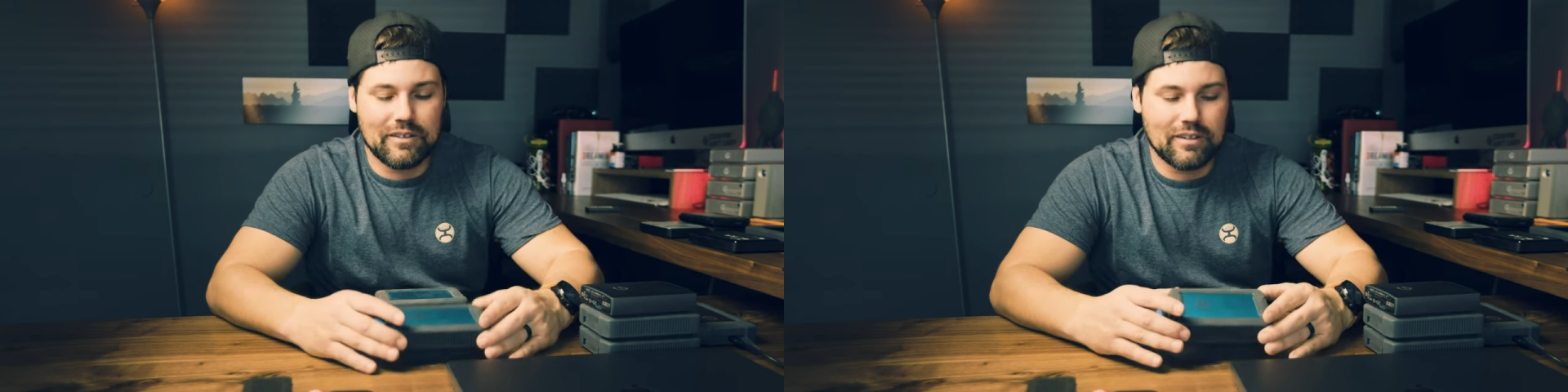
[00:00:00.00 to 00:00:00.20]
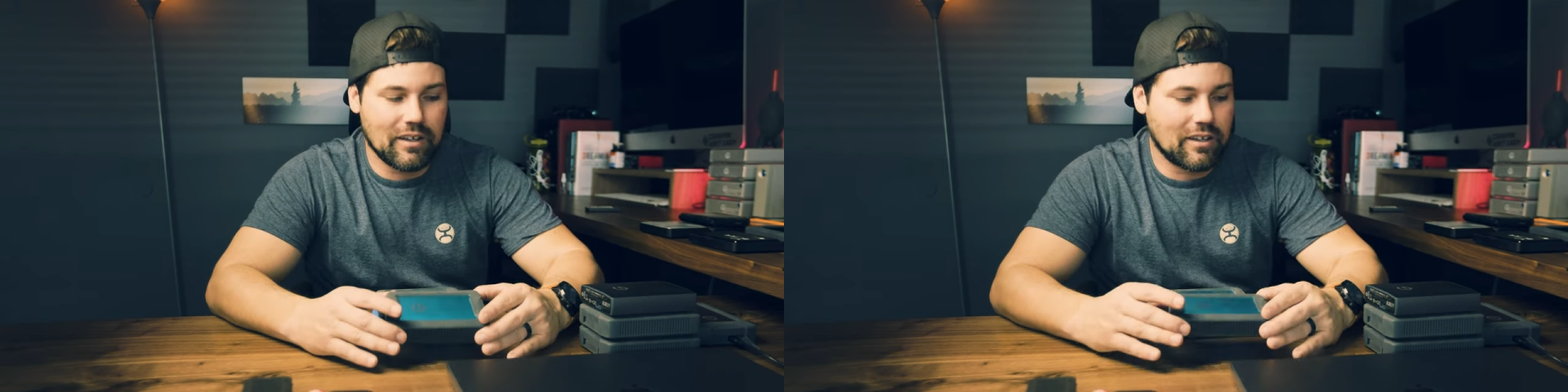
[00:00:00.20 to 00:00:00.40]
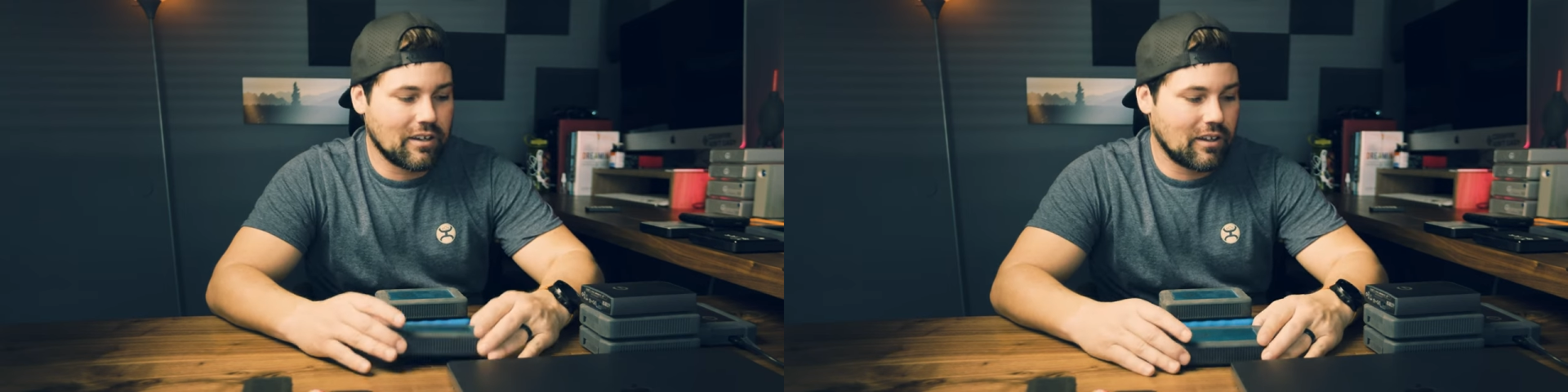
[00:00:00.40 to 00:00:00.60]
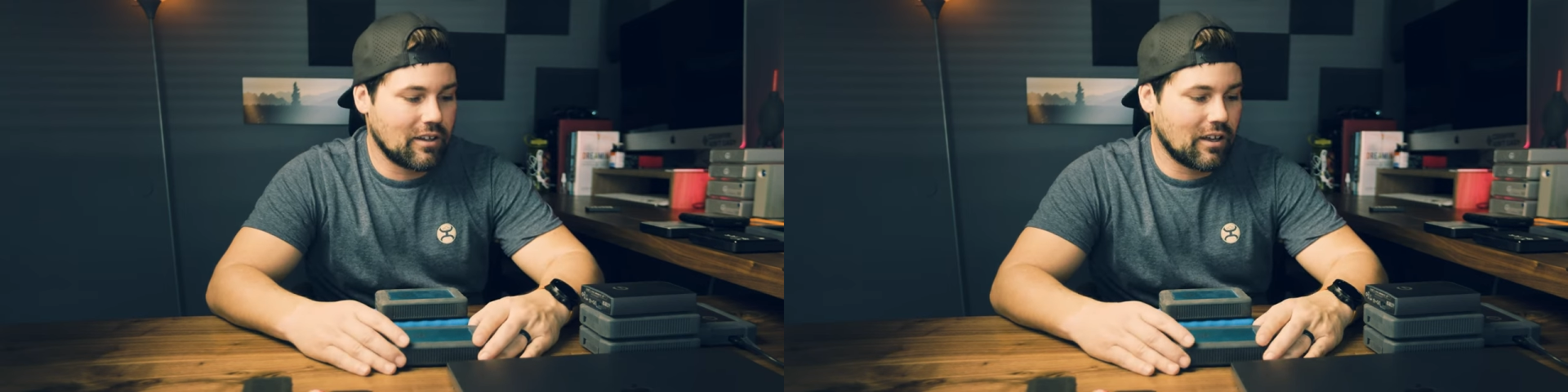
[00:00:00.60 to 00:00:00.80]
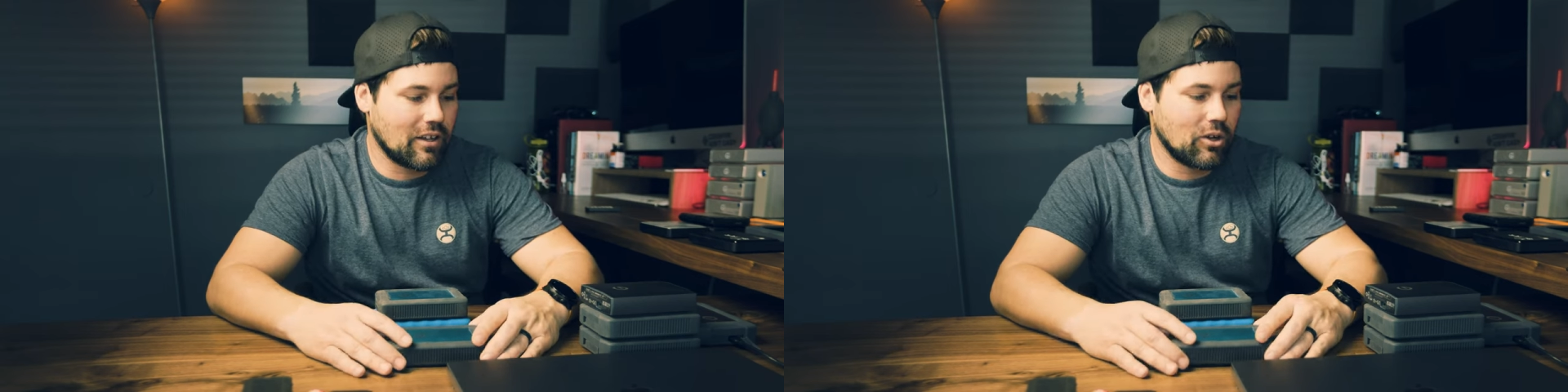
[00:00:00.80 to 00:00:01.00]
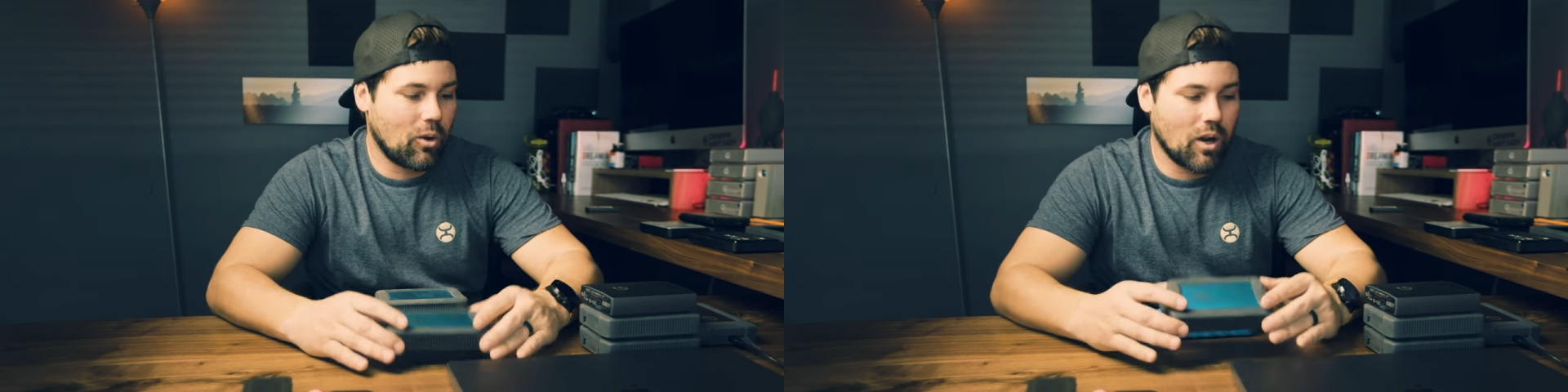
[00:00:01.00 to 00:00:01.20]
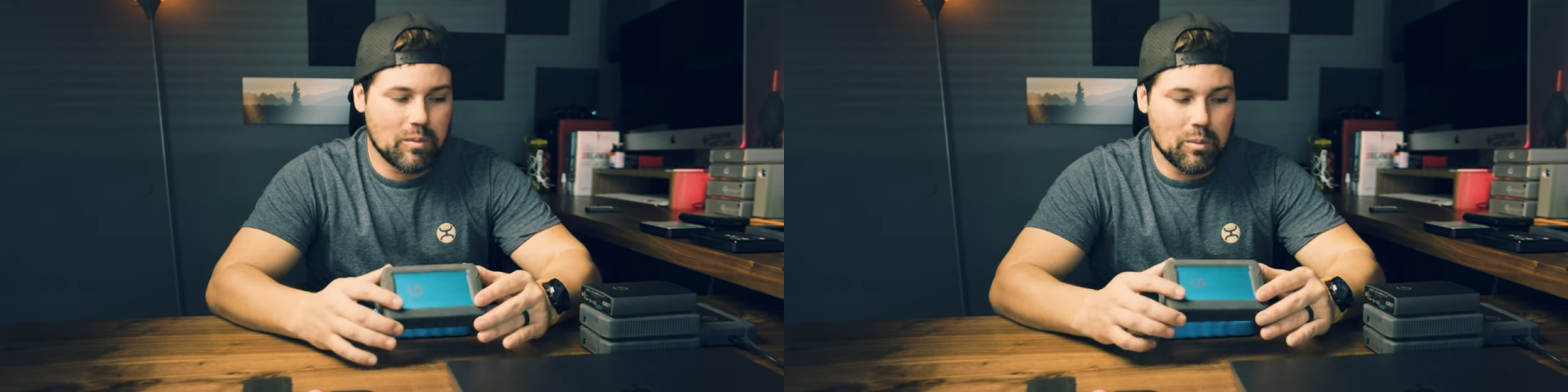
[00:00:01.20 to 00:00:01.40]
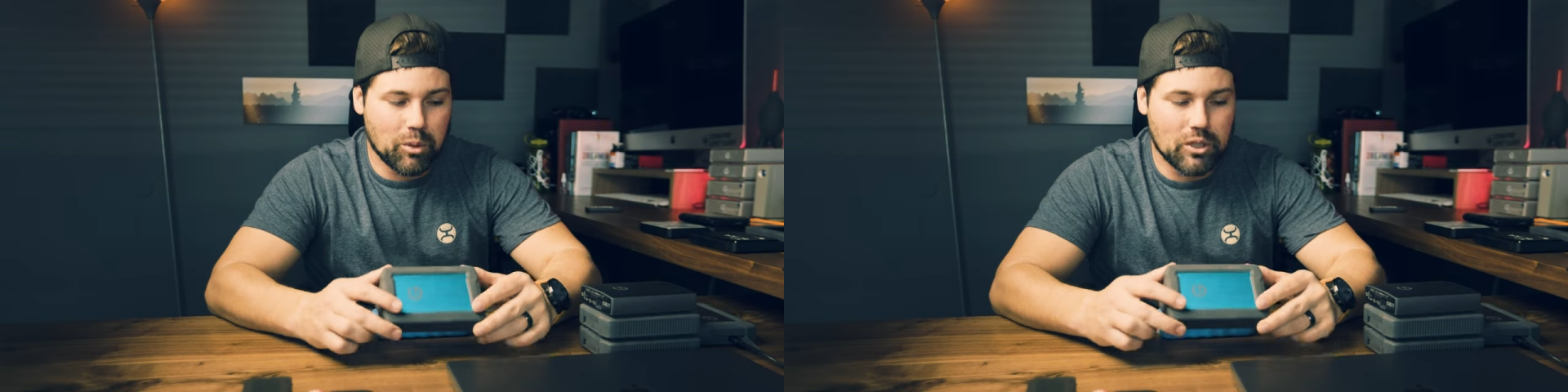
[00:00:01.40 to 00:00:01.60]
like, I don't want to
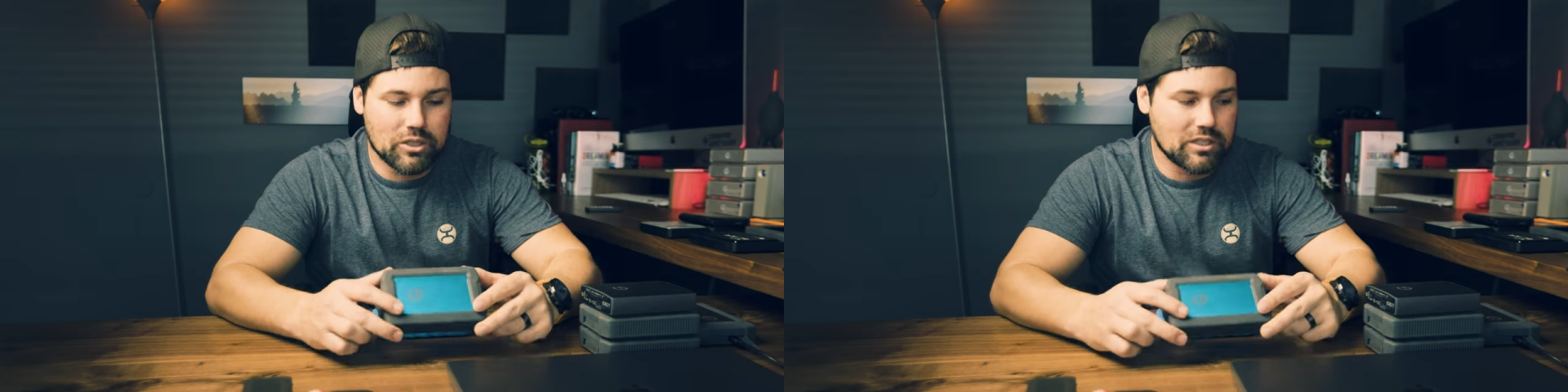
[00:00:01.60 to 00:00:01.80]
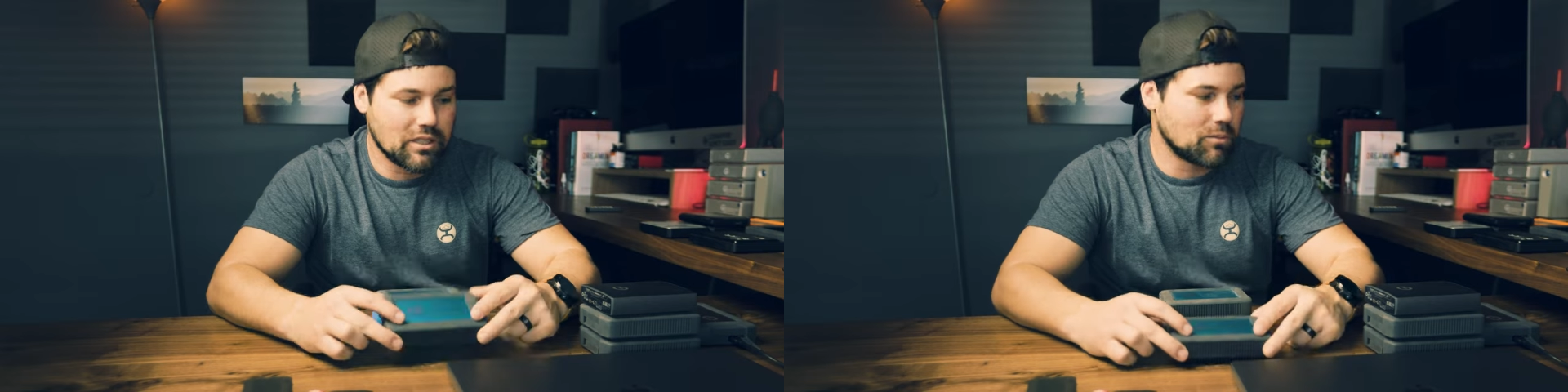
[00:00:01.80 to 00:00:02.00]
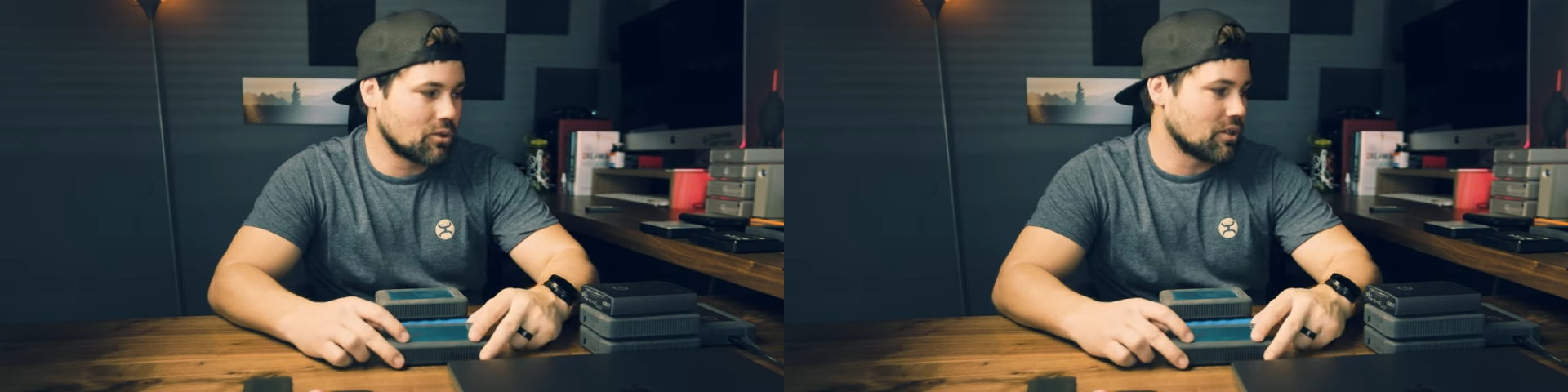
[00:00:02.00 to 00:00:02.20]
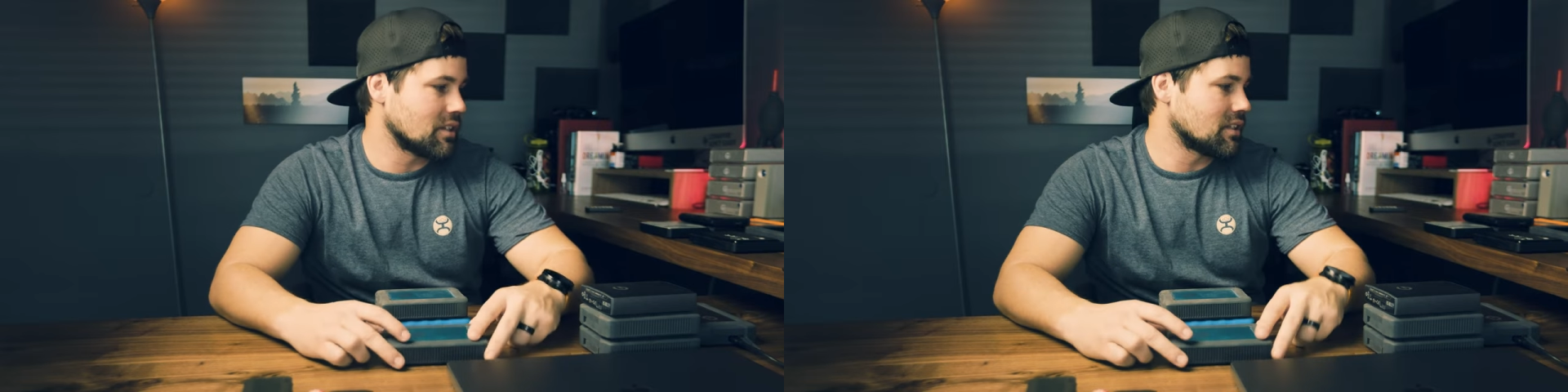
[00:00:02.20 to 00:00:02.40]
be purchasing more of